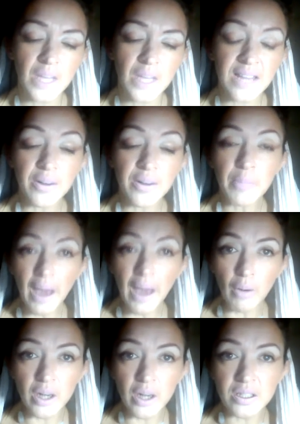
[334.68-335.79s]
and they're
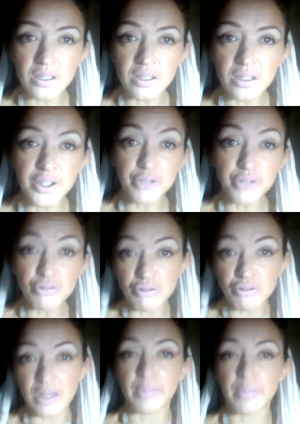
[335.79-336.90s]
empowered, and they're used to
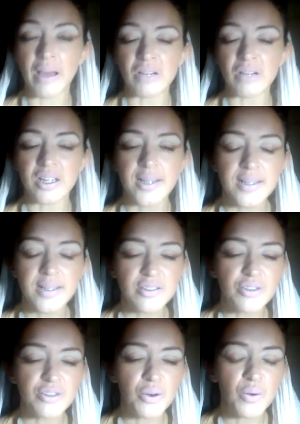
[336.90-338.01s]
that power.
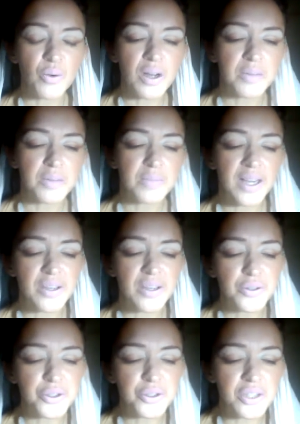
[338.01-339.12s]
So I
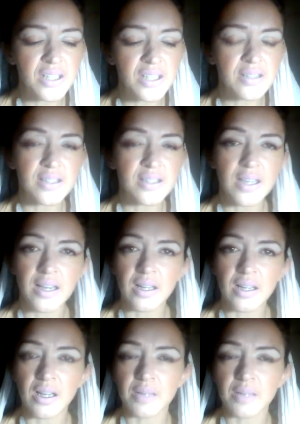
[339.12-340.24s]
usually see it
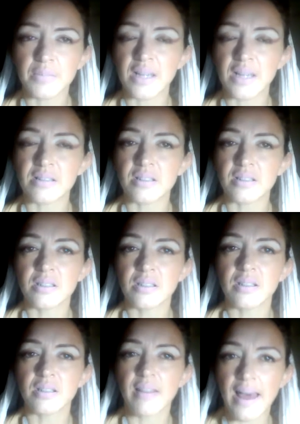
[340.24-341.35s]
as
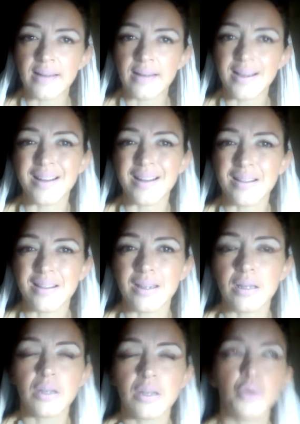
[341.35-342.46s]
that kind of thing.
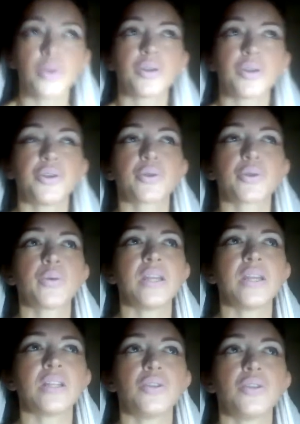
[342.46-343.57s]
You're a queen,
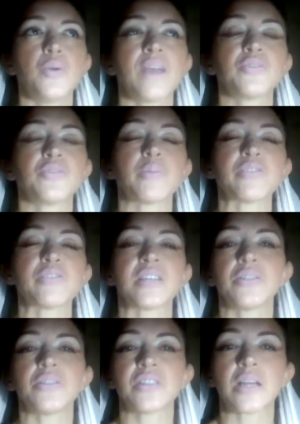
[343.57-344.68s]
and you have to represent
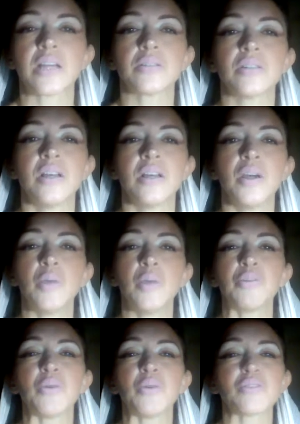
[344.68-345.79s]
your title, but
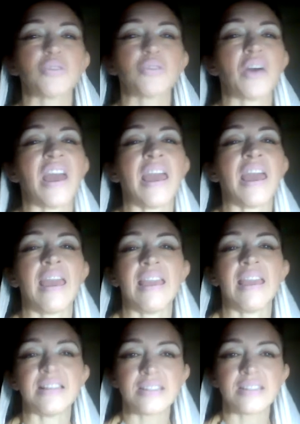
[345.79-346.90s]
you also
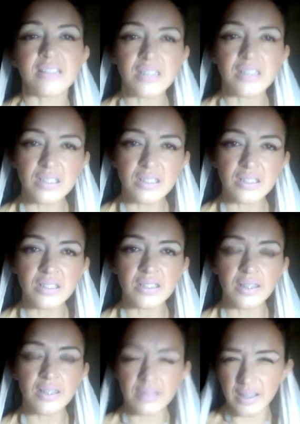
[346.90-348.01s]
hate it.
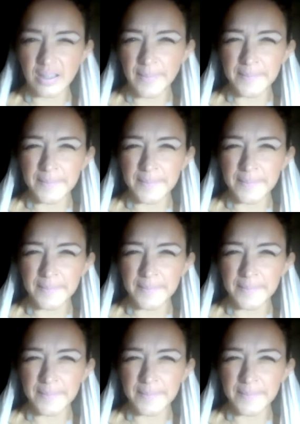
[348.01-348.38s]
See,